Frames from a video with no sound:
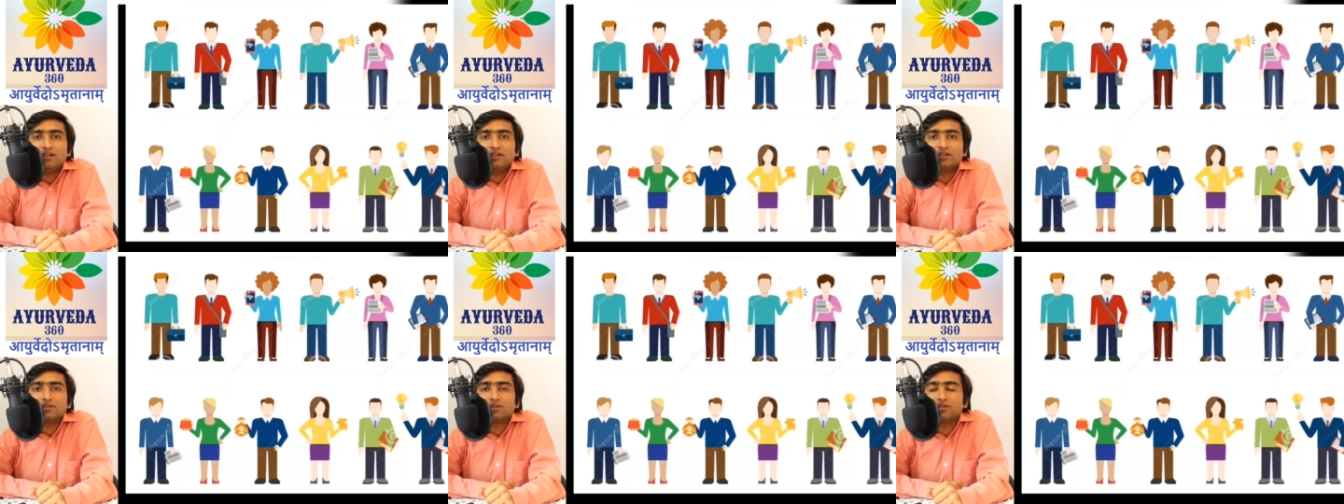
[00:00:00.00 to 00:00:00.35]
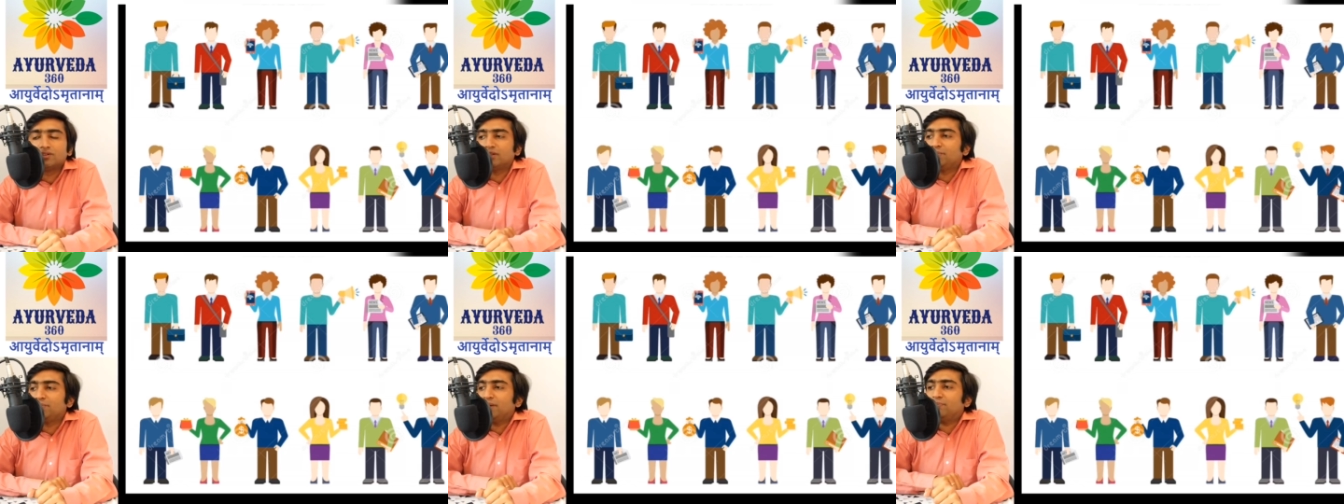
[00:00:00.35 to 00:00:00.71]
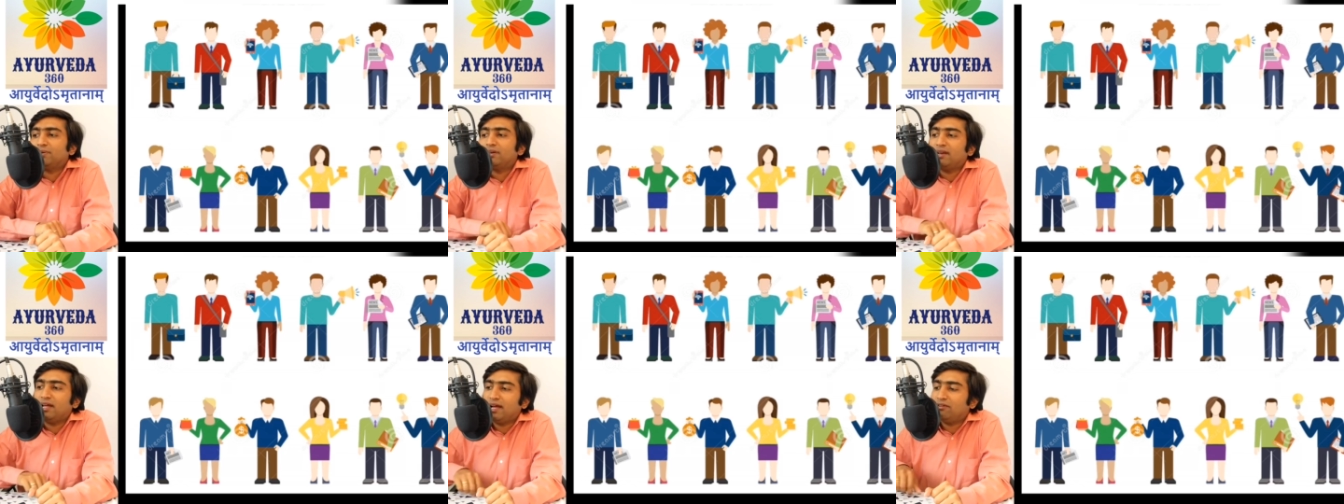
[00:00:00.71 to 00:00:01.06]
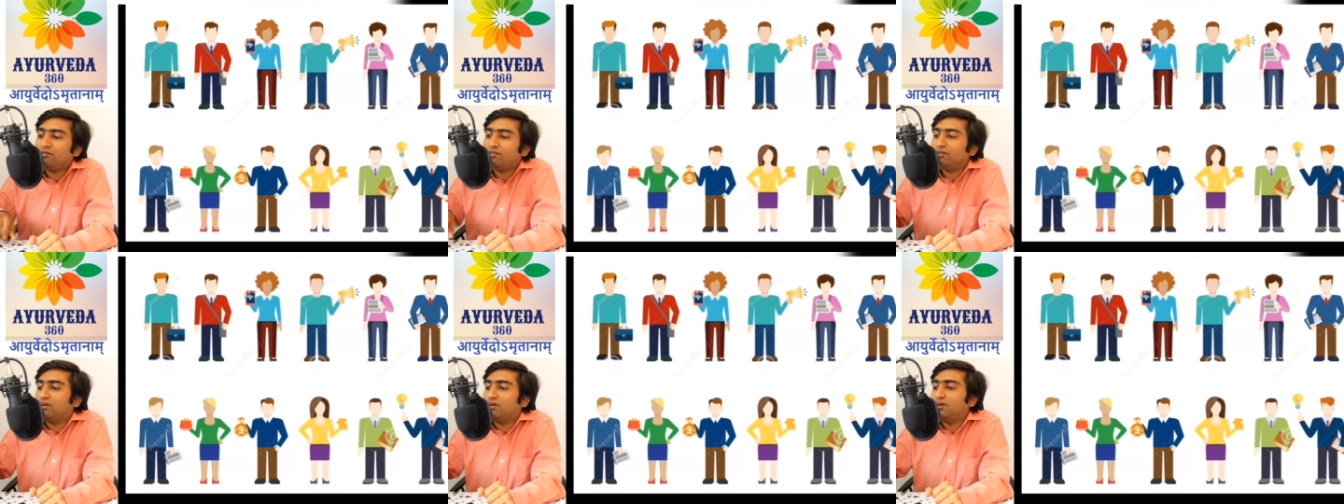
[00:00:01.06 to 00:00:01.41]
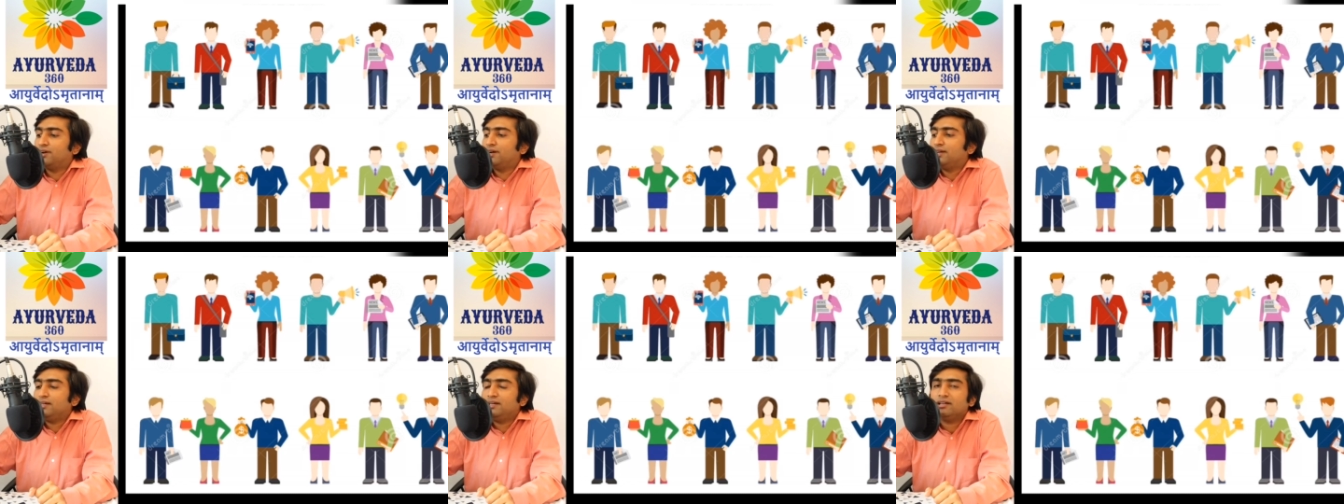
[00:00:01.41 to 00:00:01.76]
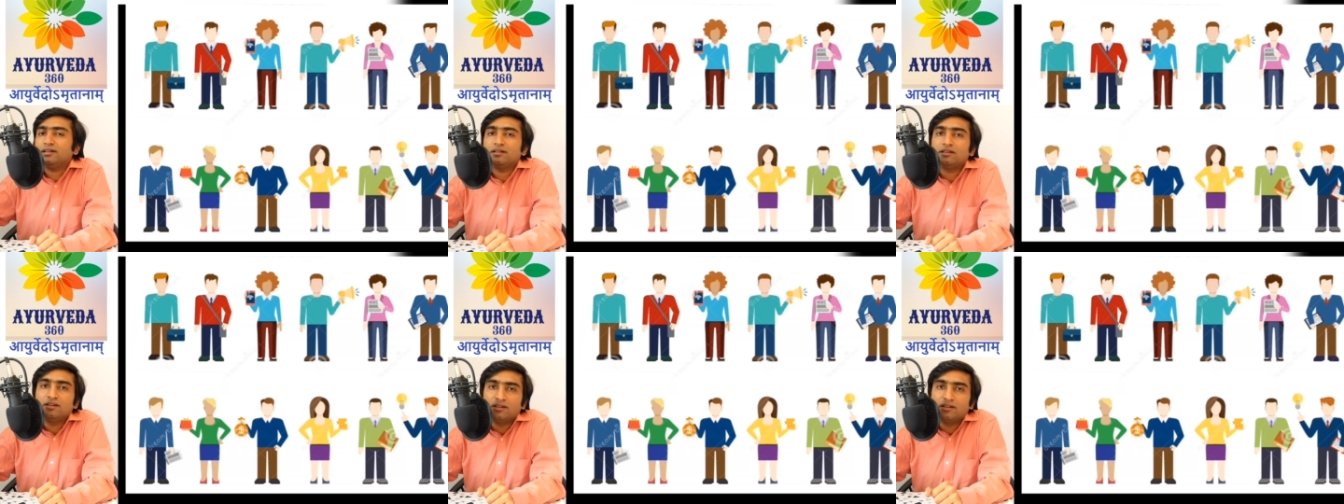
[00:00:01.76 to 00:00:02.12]
so the people have already
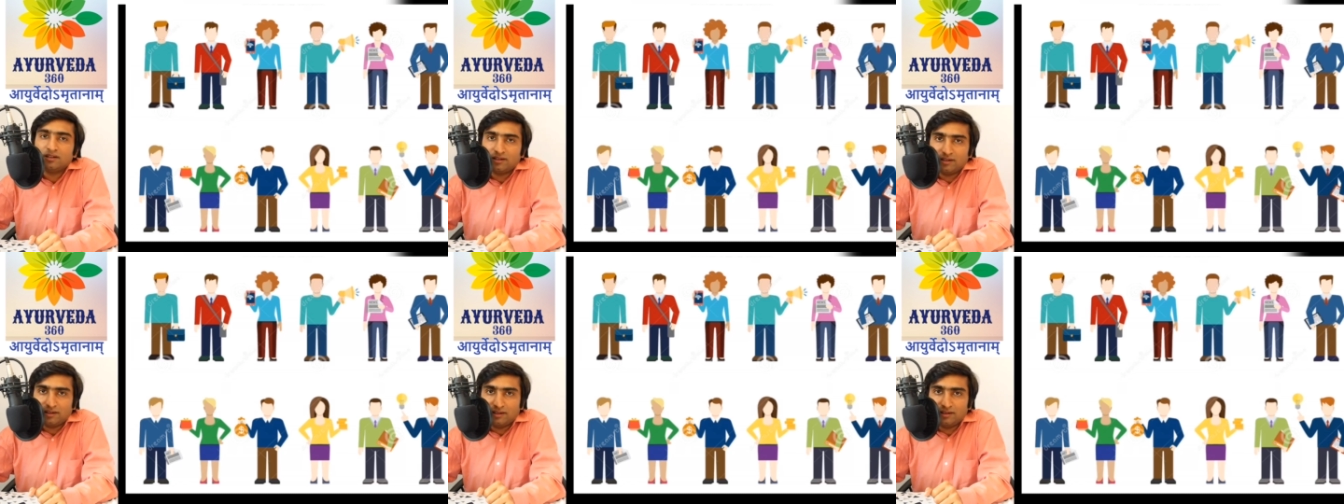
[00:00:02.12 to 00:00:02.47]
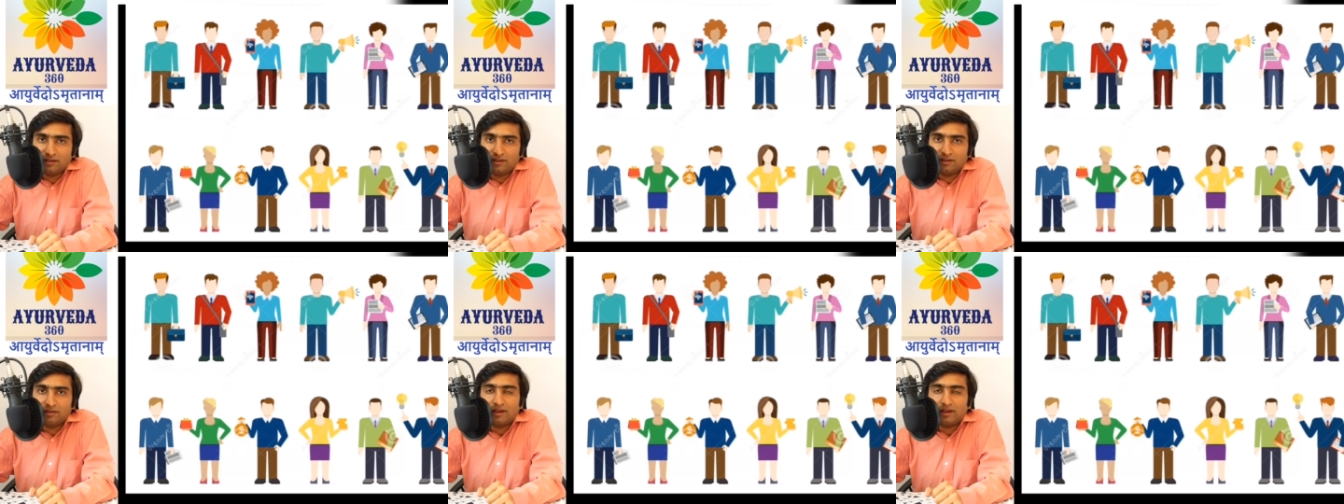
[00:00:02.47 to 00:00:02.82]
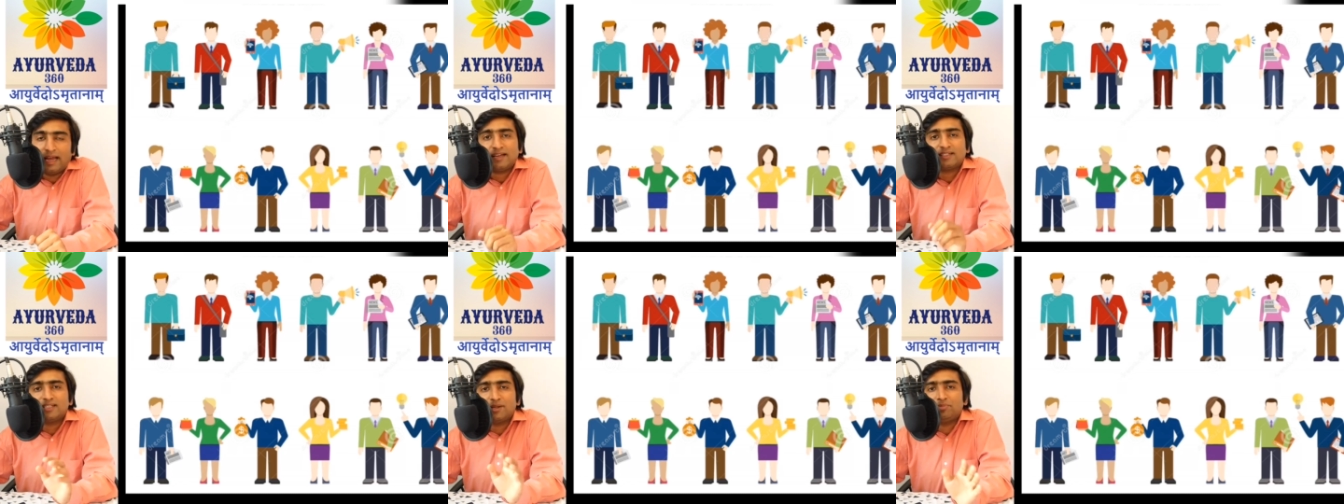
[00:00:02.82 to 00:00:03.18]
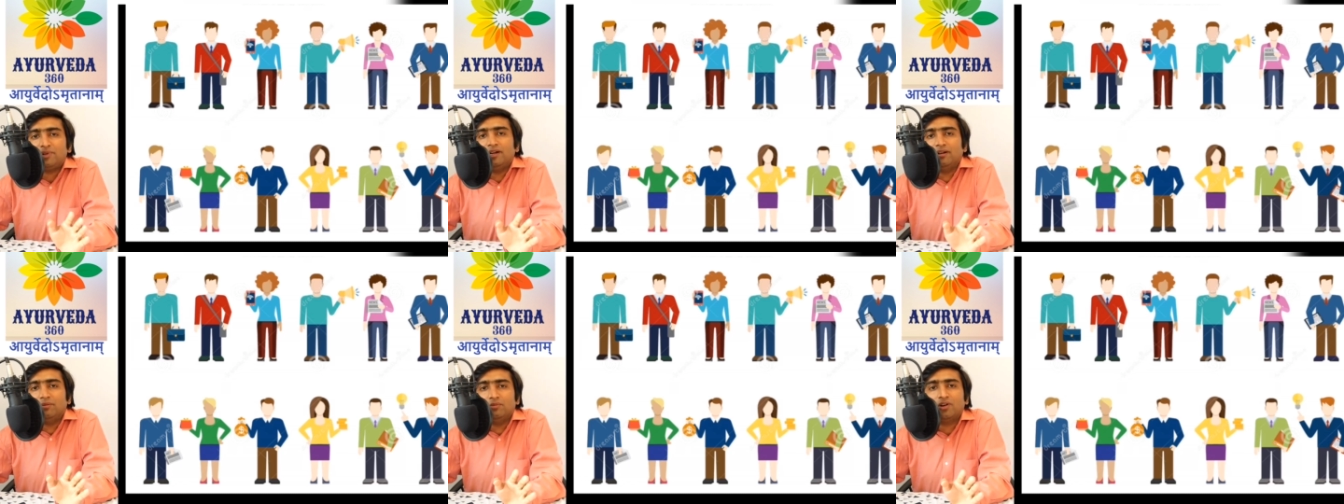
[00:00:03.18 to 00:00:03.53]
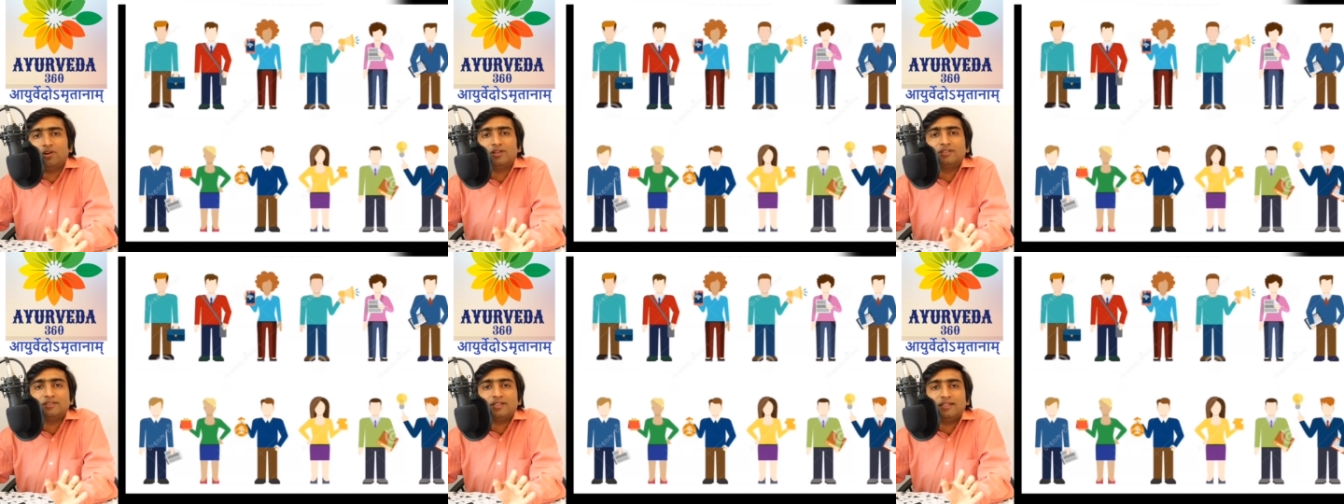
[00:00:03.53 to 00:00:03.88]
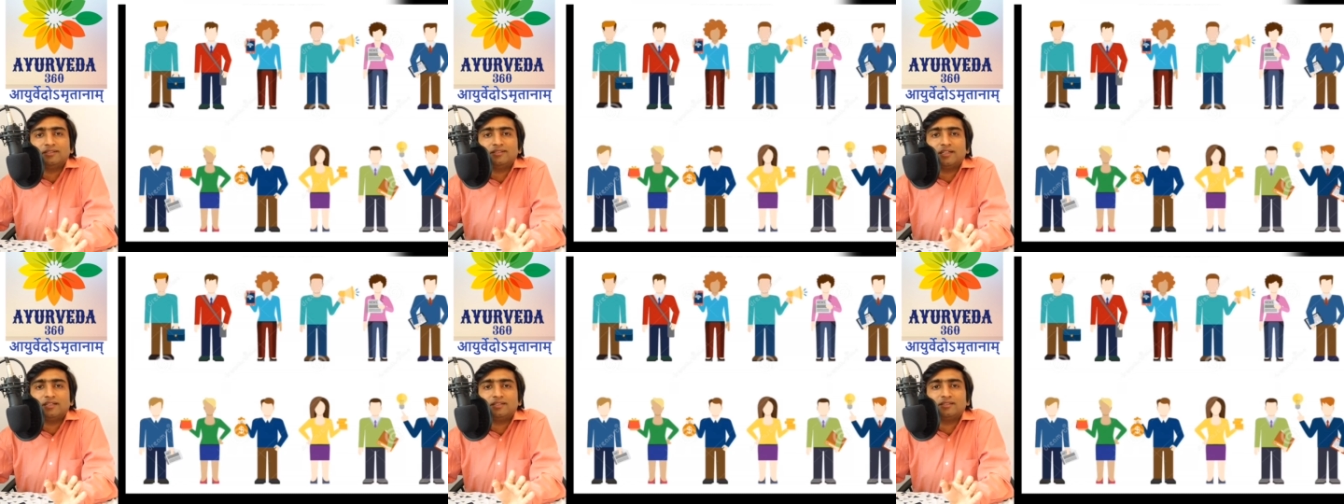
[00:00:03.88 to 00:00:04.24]
uh, accepted modern
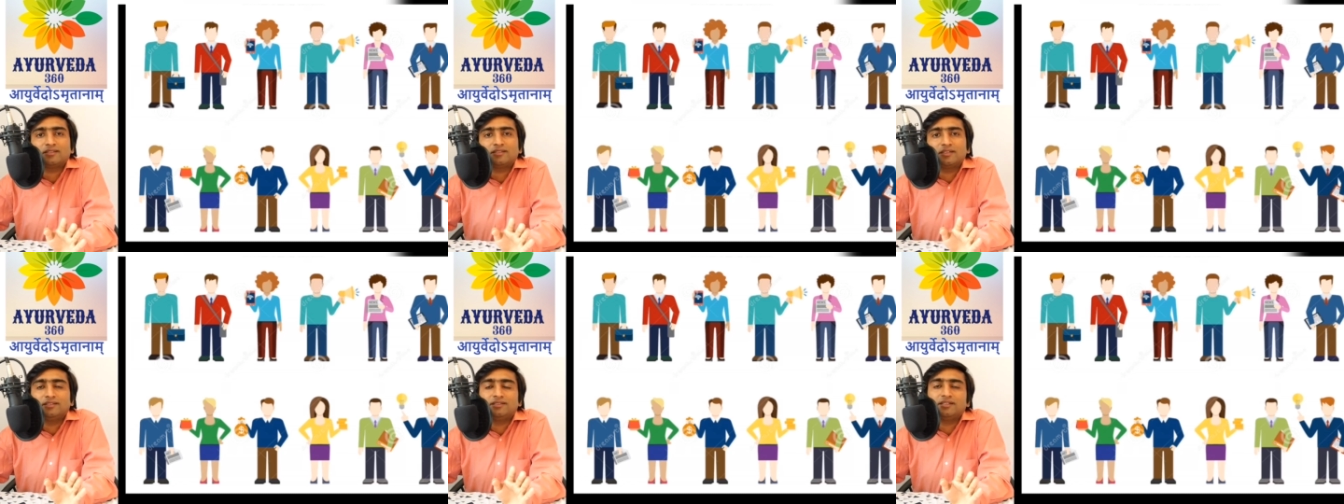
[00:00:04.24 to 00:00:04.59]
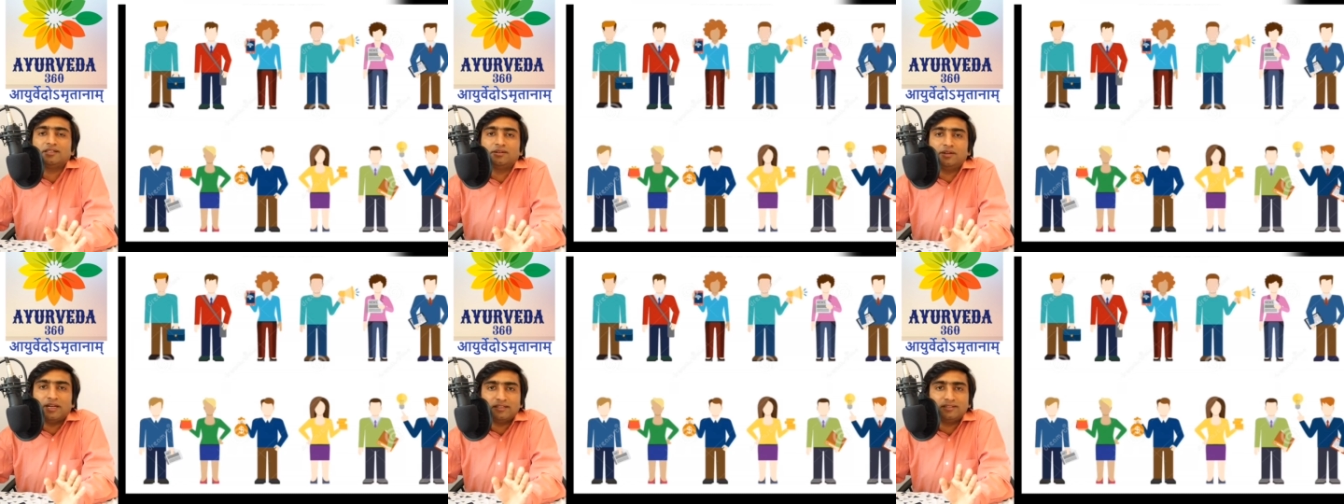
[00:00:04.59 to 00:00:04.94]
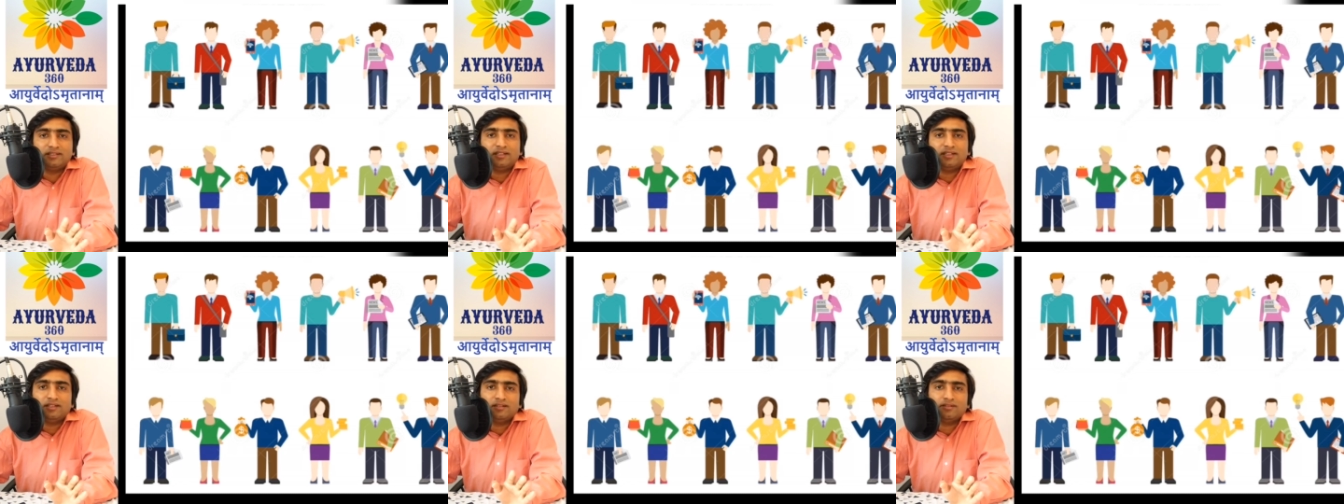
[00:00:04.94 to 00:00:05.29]
science as consider as the